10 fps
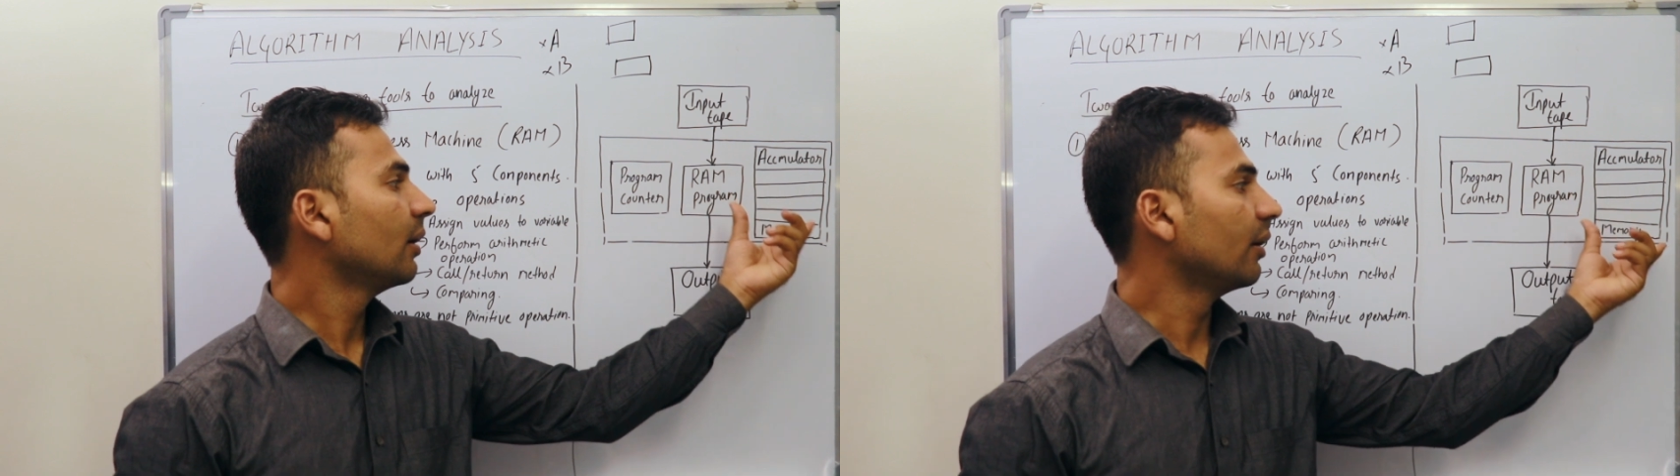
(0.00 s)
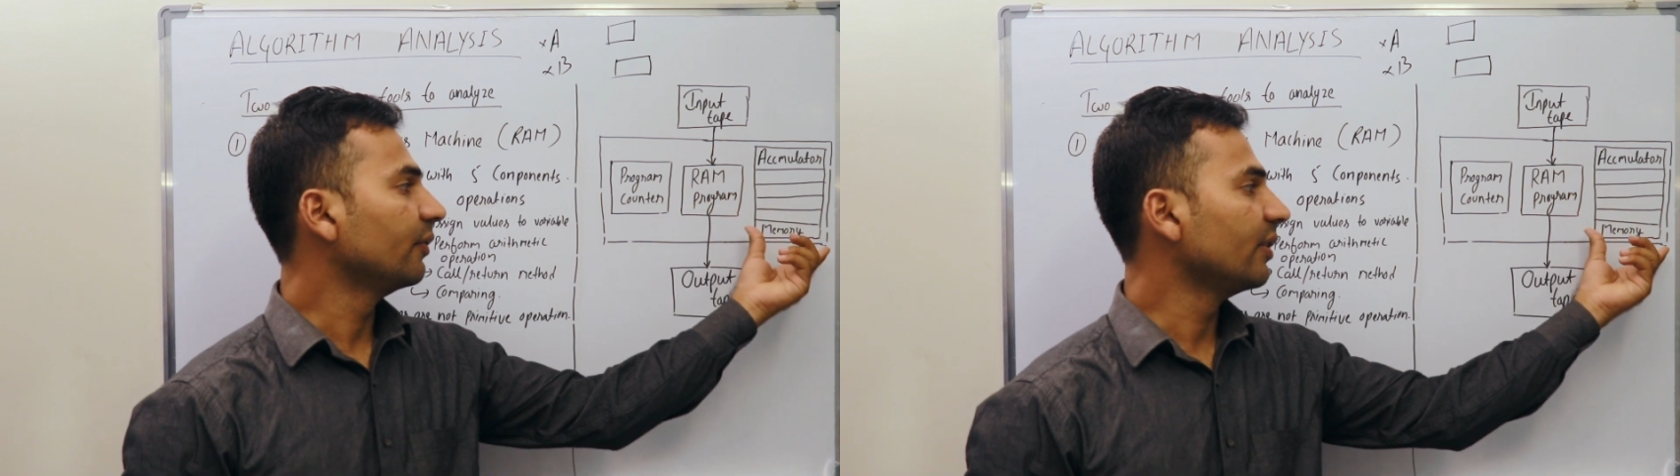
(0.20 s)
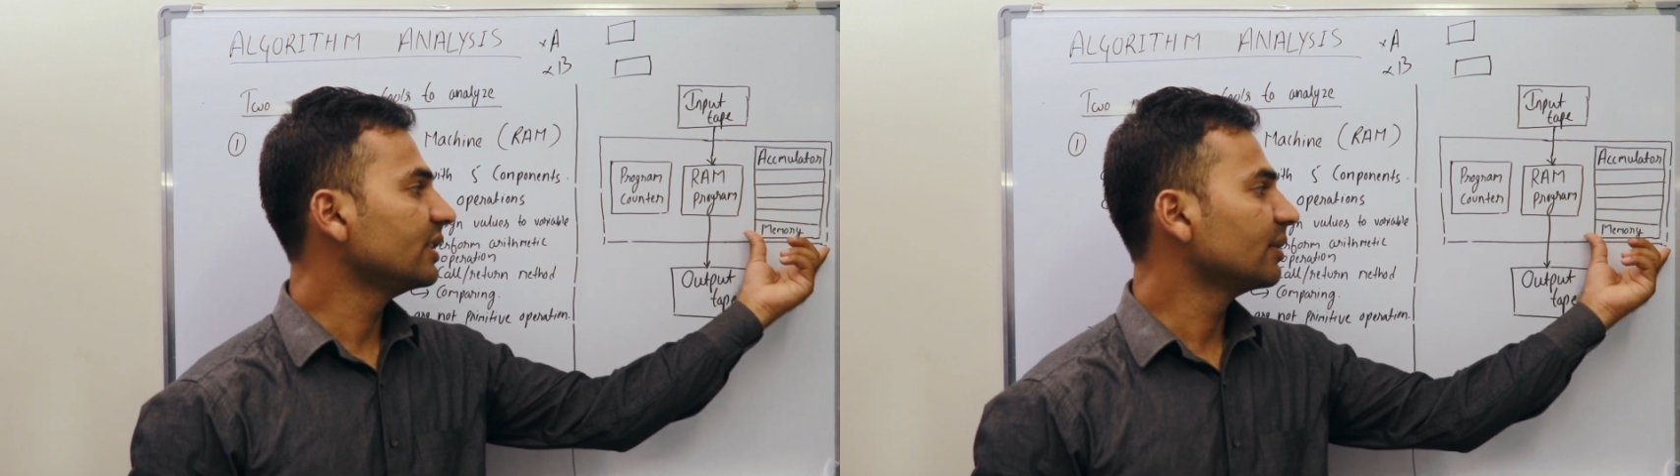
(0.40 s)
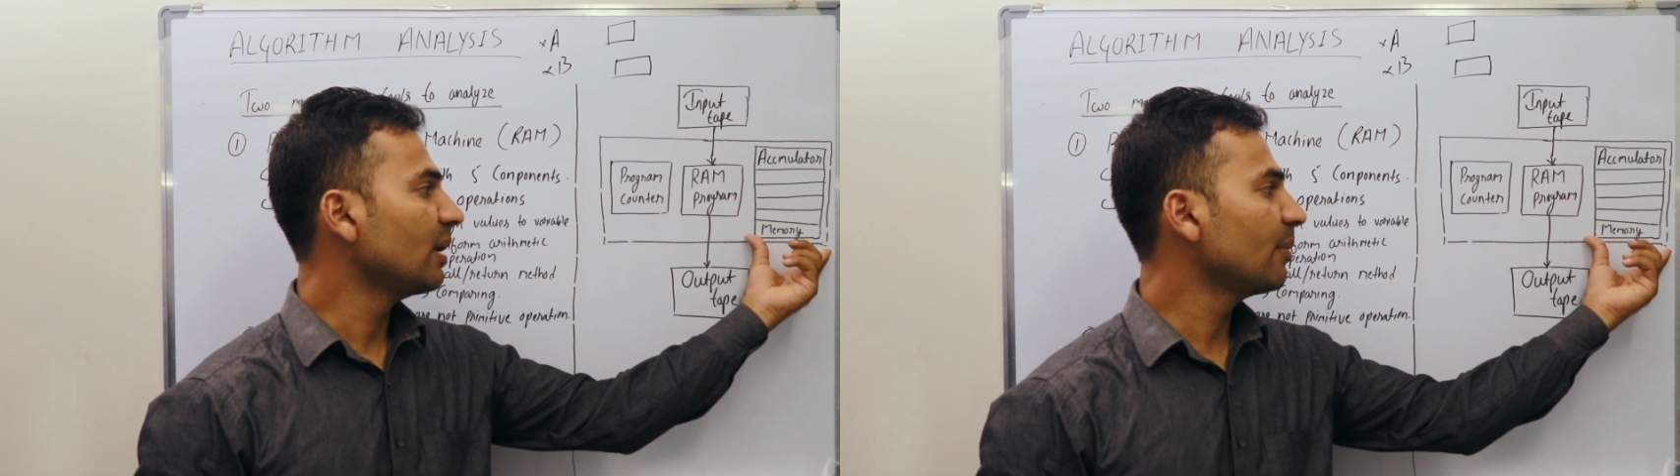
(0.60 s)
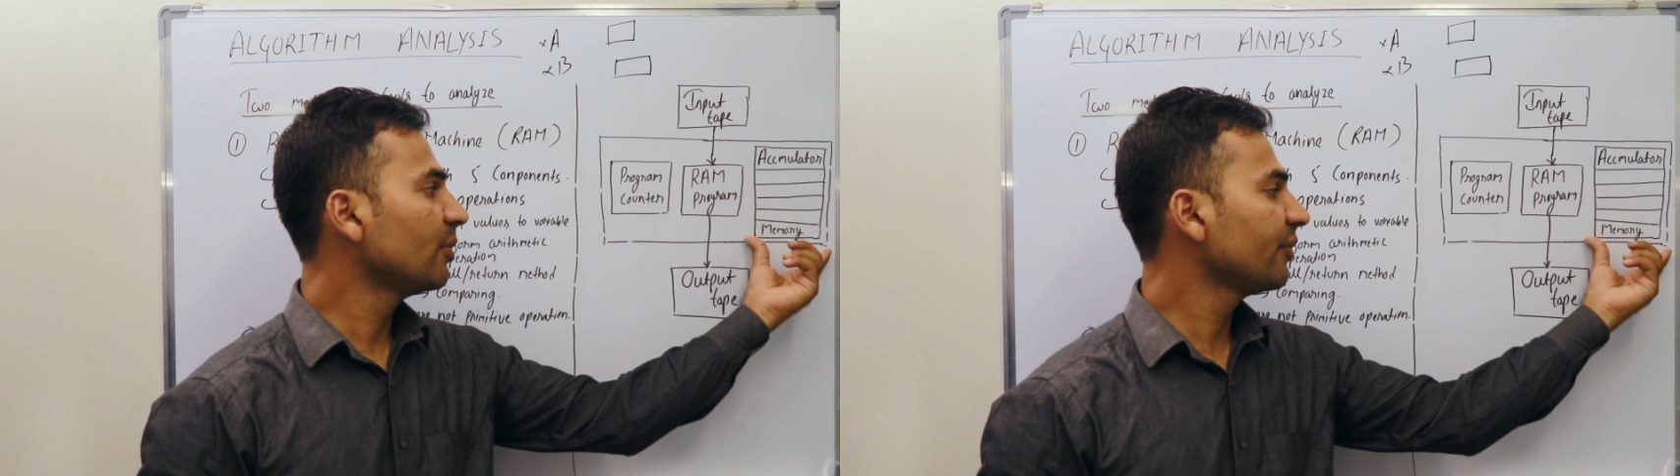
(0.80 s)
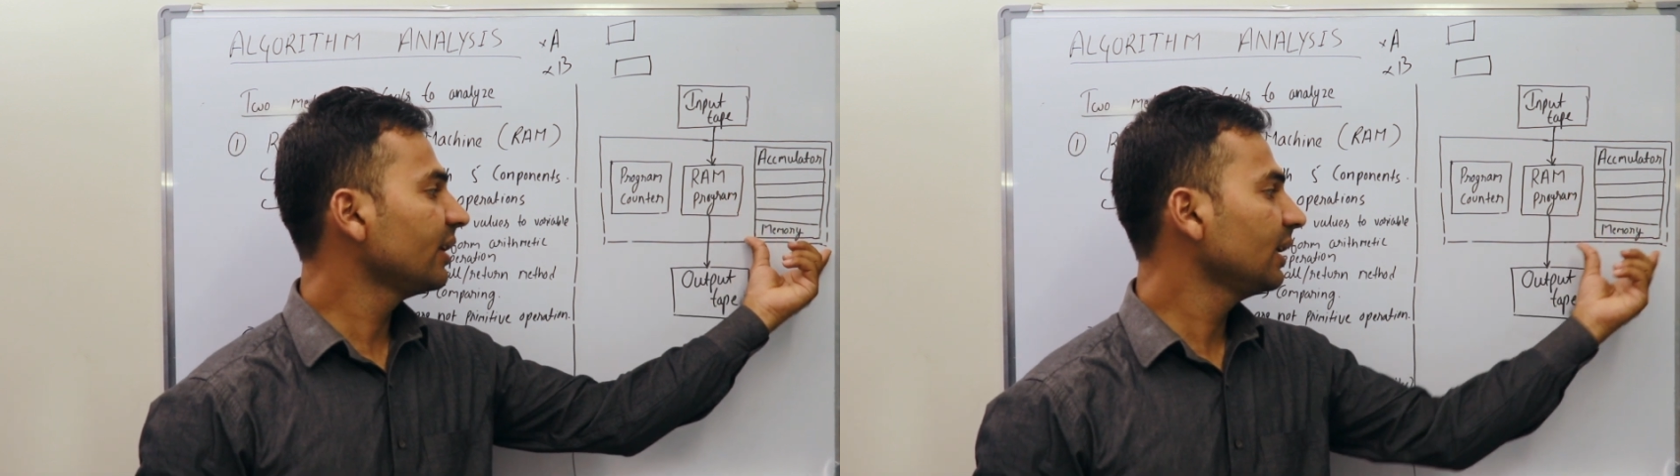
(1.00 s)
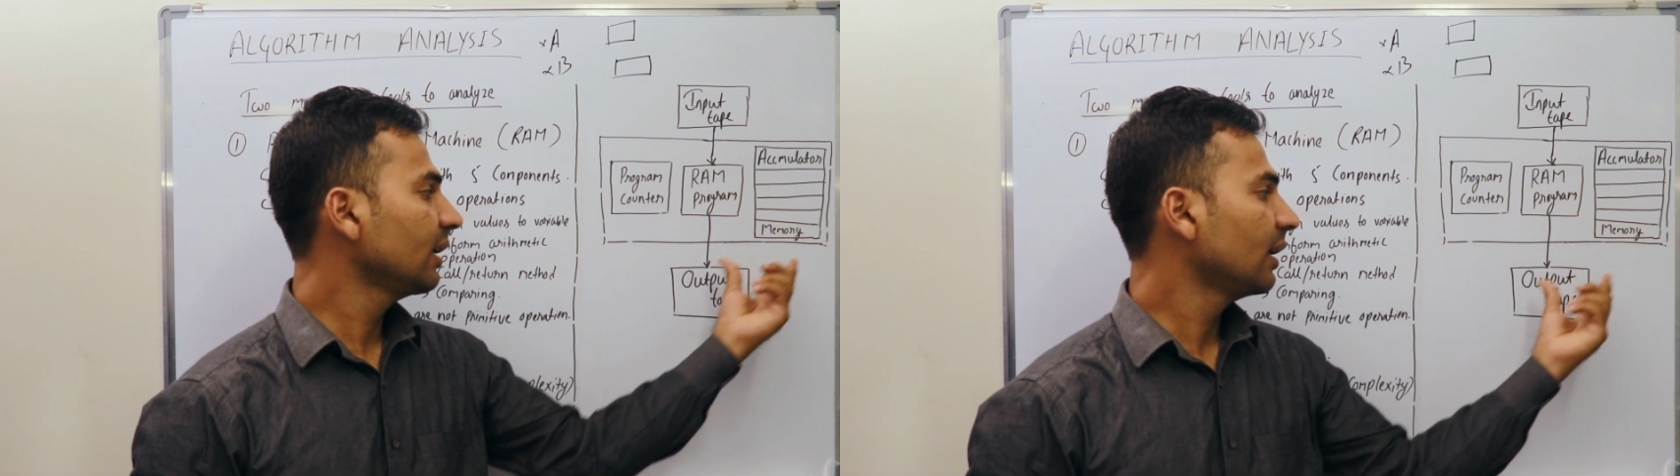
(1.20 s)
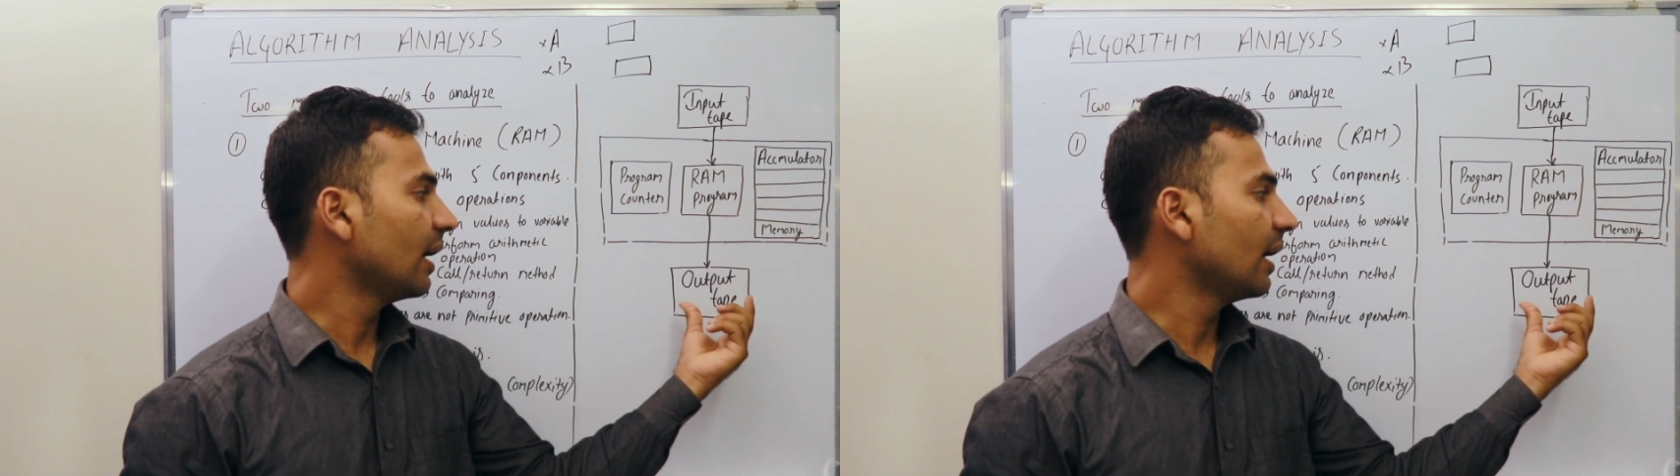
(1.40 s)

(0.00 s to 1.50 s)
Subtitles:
there is a memory,